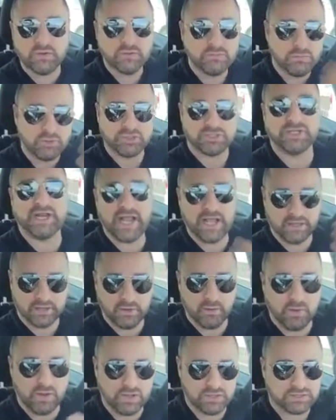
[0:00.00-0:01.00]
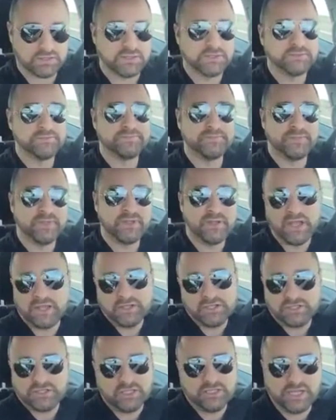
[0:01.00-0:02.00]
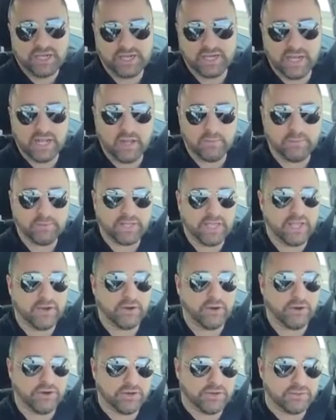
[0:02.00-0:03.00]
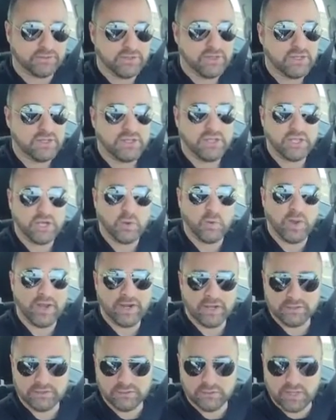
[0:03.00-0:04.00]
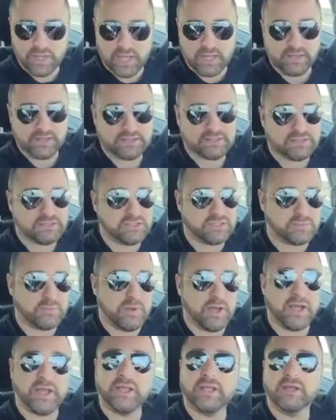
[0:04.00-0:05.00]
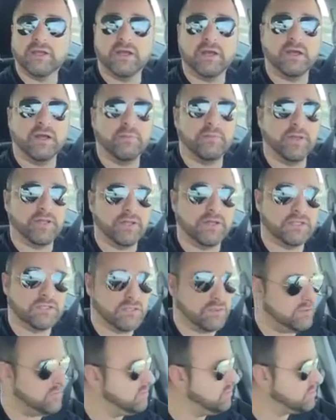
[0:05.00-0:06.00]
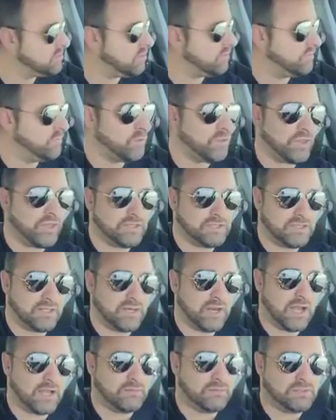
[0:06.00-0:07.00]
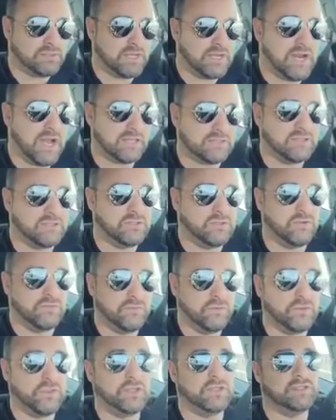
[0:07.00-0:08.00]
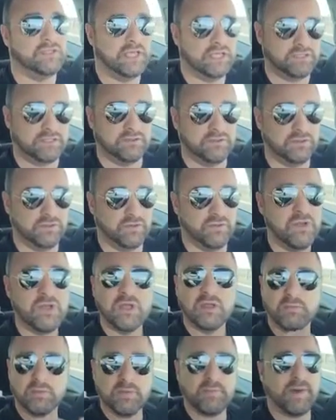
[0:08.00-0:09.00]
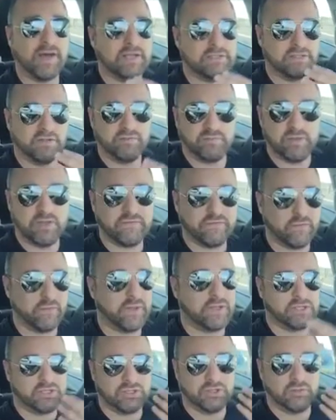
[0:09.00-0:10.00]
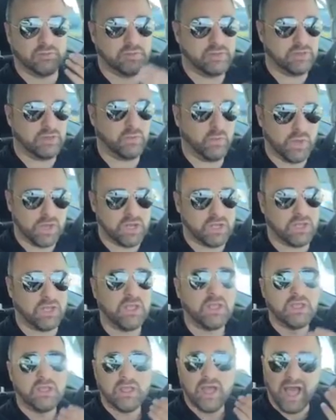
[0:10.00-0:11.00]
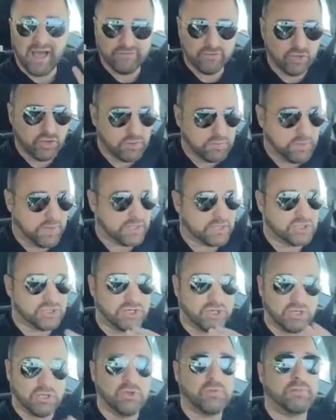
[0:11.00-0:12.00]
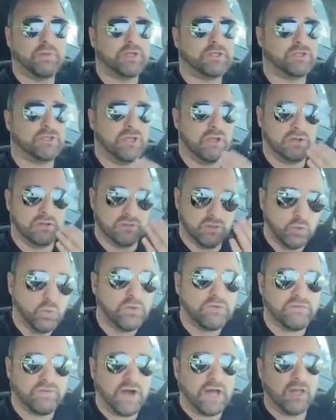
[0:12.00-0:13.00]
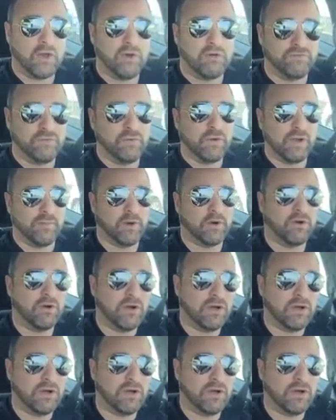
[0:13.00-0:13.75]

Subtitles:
building relationships is probably the ultimate goal, and that's not going to happen unless you give the person a good feeling. So I feel like humor is a good way to do that. Don't have like a ridiculous bio if your goal is business relationships, but a little wit can't hurt anyone. I think mine says,